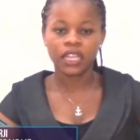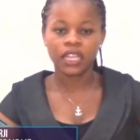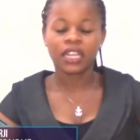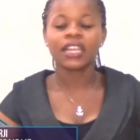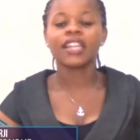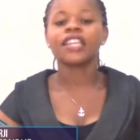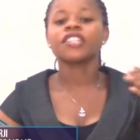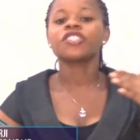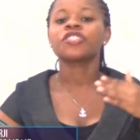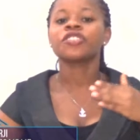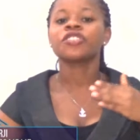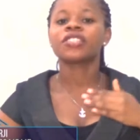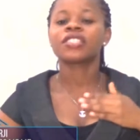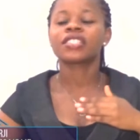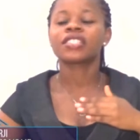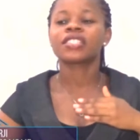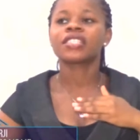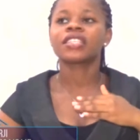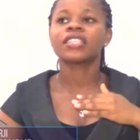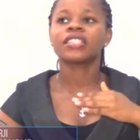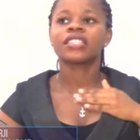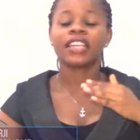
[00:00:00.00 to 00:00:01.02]
Let's use
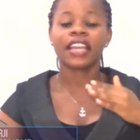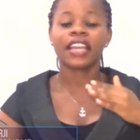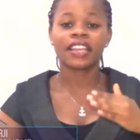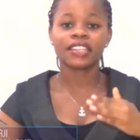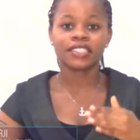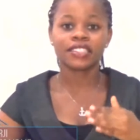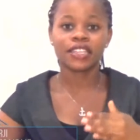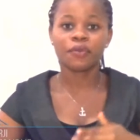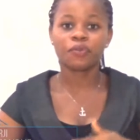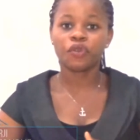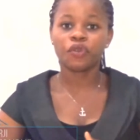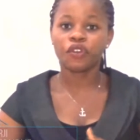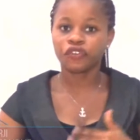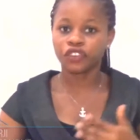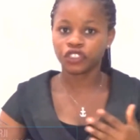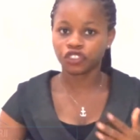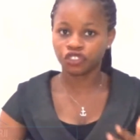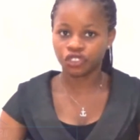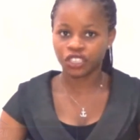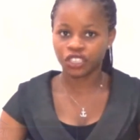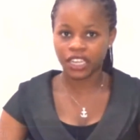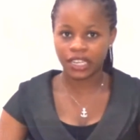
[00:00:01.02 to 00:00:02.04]
the example of
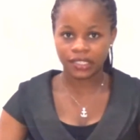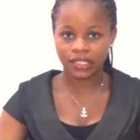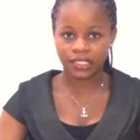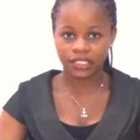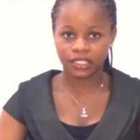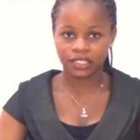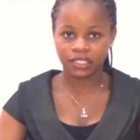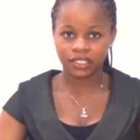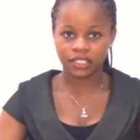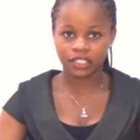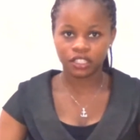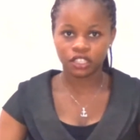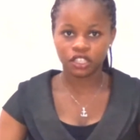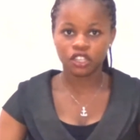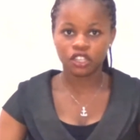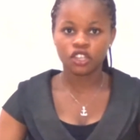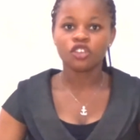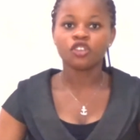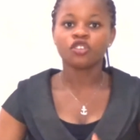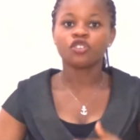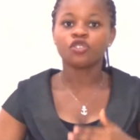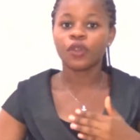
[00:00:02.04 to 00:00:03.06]
a drug
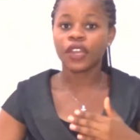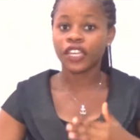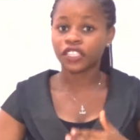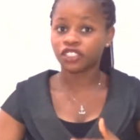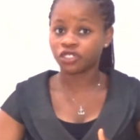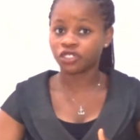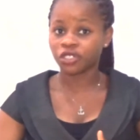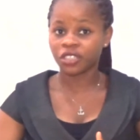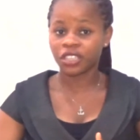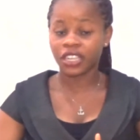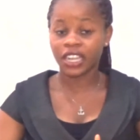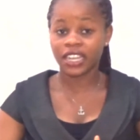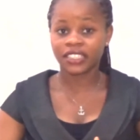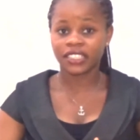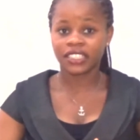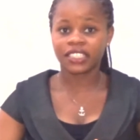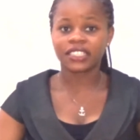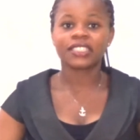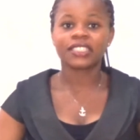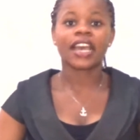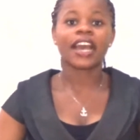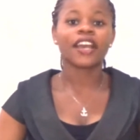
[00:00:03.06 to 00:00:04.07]
addict. You are a drug
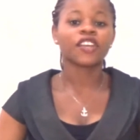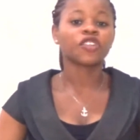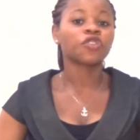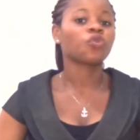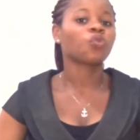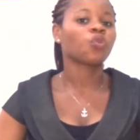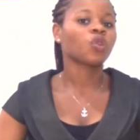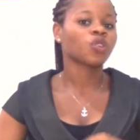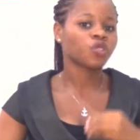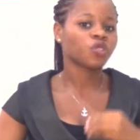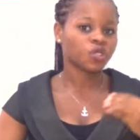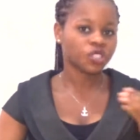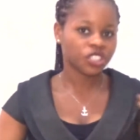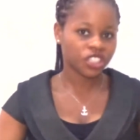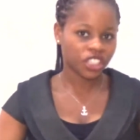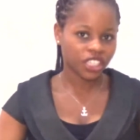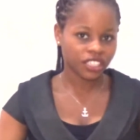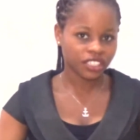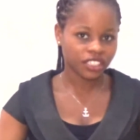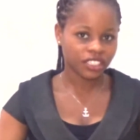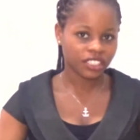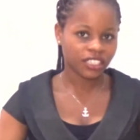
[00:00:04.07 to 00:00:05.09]
addict and you want to
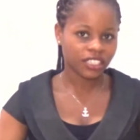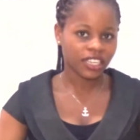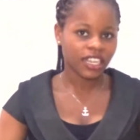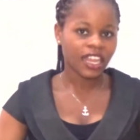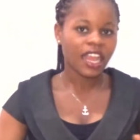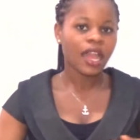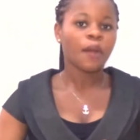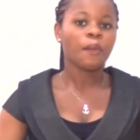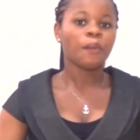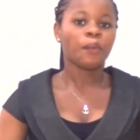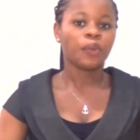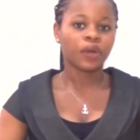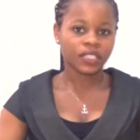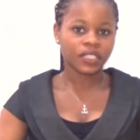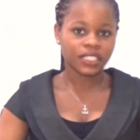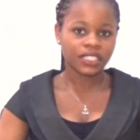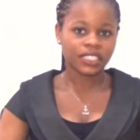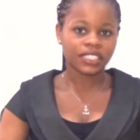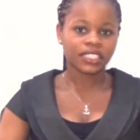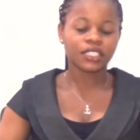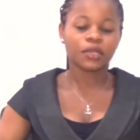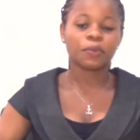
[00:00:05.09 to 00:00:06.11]
change, but
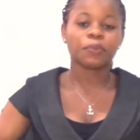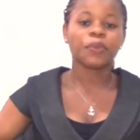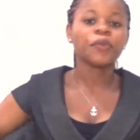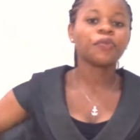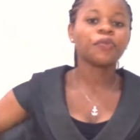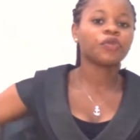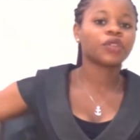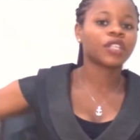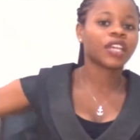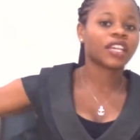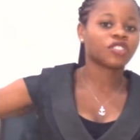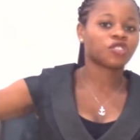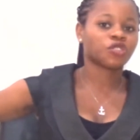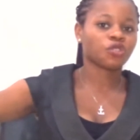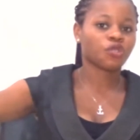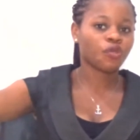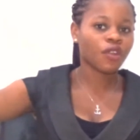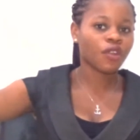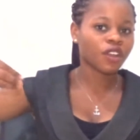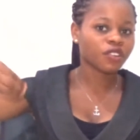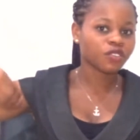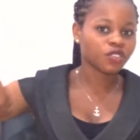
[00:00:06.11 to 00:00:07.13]
the people that
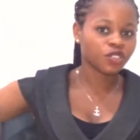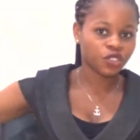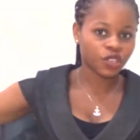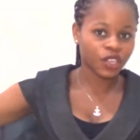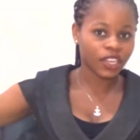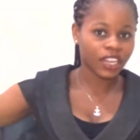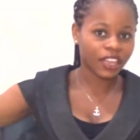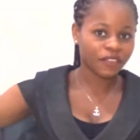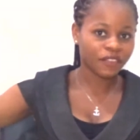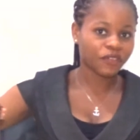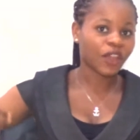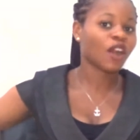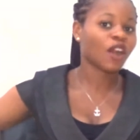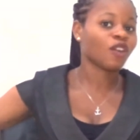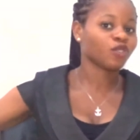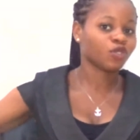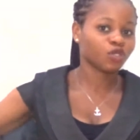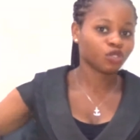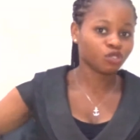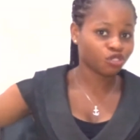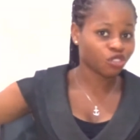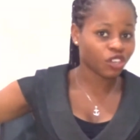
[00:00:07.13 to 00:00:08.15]
surround your life are
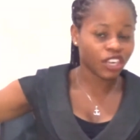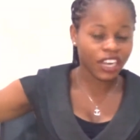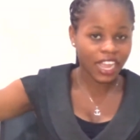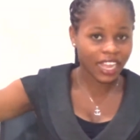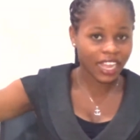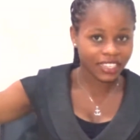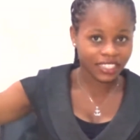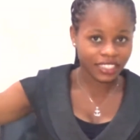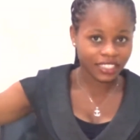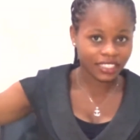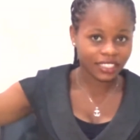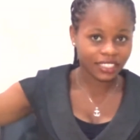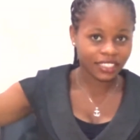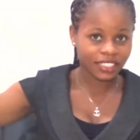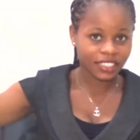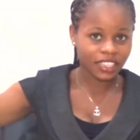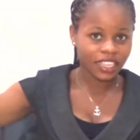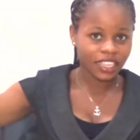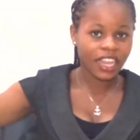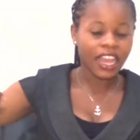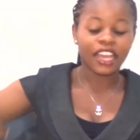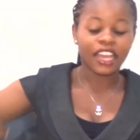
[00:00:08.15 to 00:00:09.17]
also drug addicts,
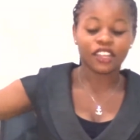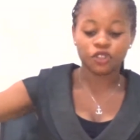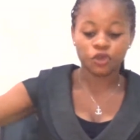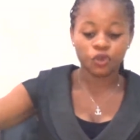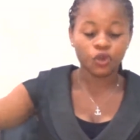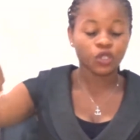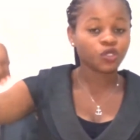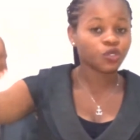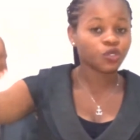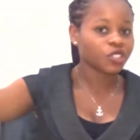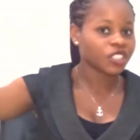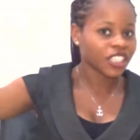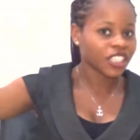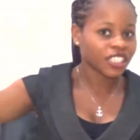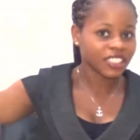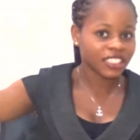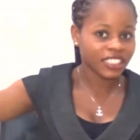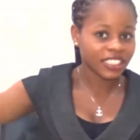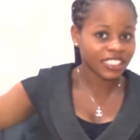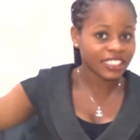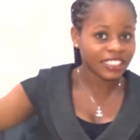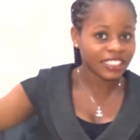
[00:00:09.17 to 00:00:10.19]
and you want to
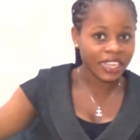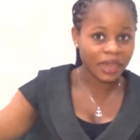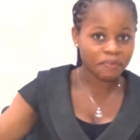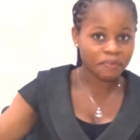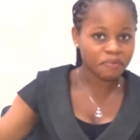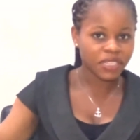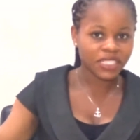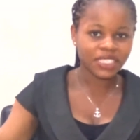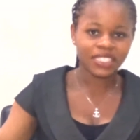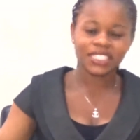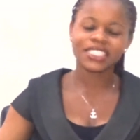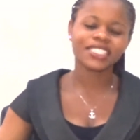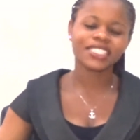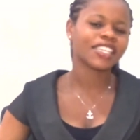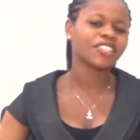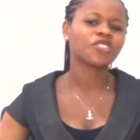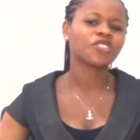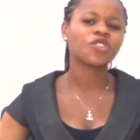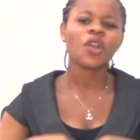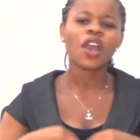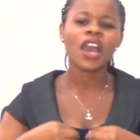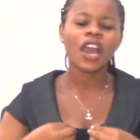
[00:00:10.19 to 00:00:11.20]
change in their midst.
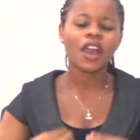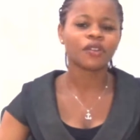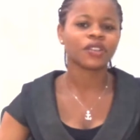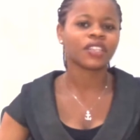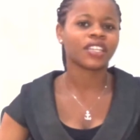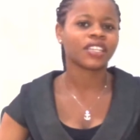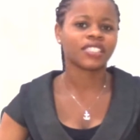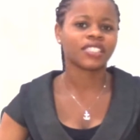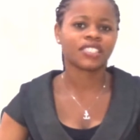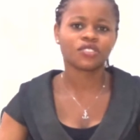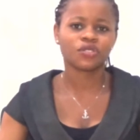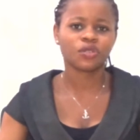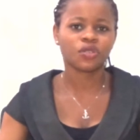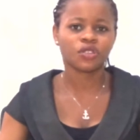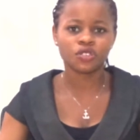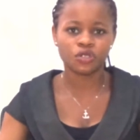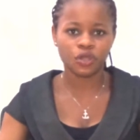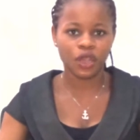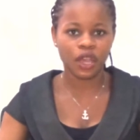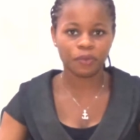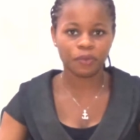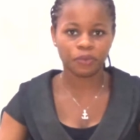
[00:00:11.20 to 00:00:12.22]
There's no how that is going
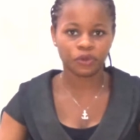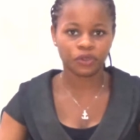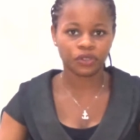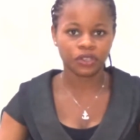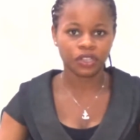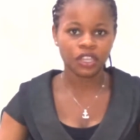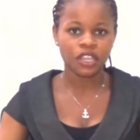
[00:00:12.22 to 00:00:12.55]
to happen.